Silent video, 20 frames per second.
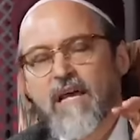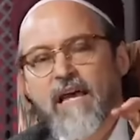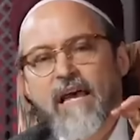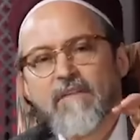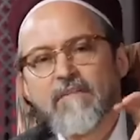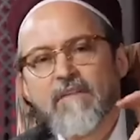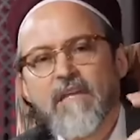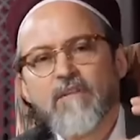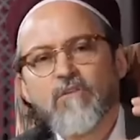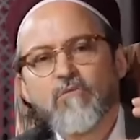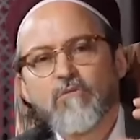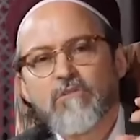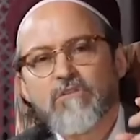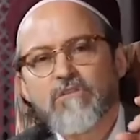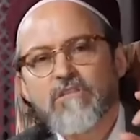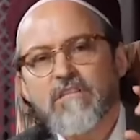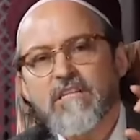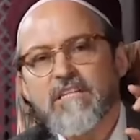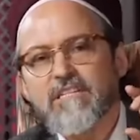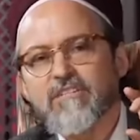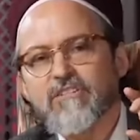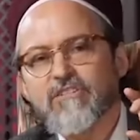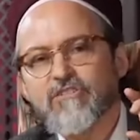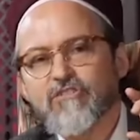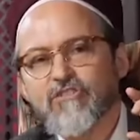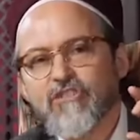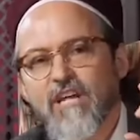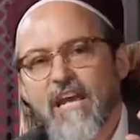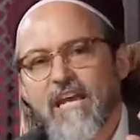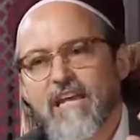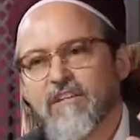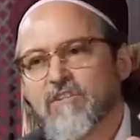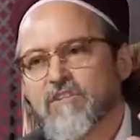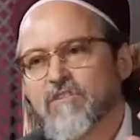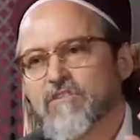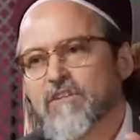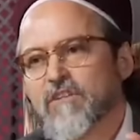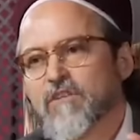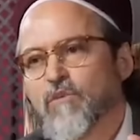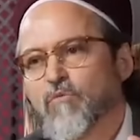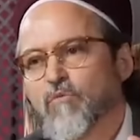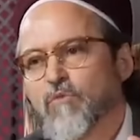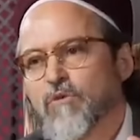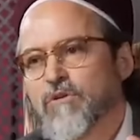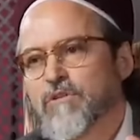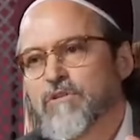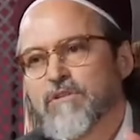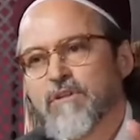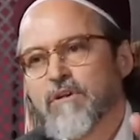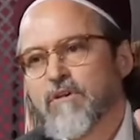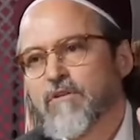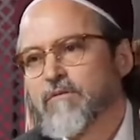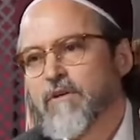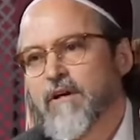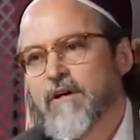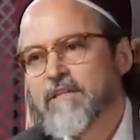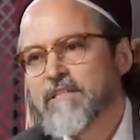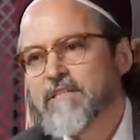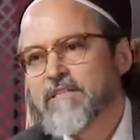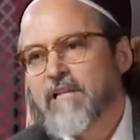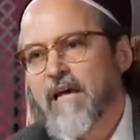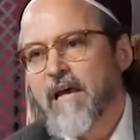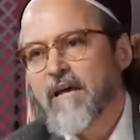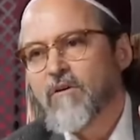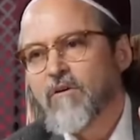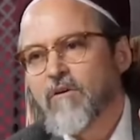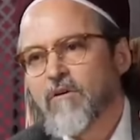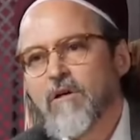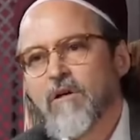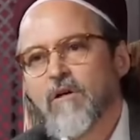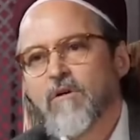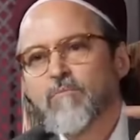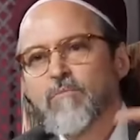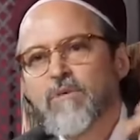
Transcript: and then you will see just changes in the words that are very subtle